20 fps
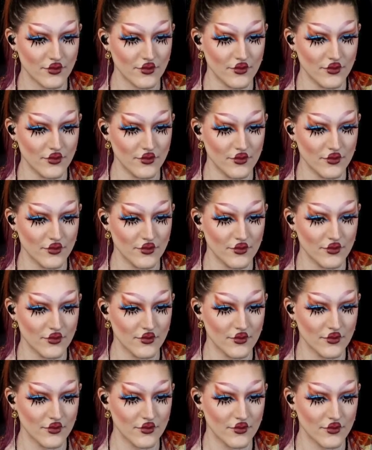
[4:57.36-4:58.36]

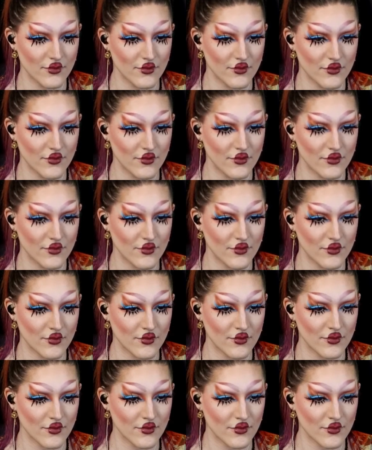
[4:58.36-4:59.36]

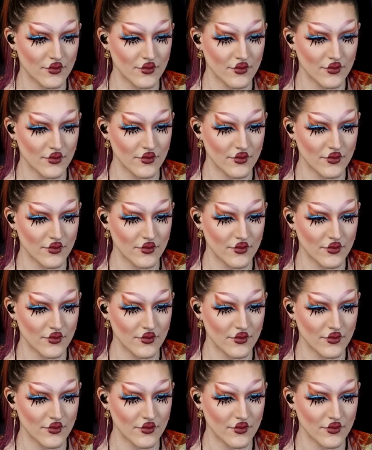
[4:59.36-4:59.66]
No one is speaking in this clip.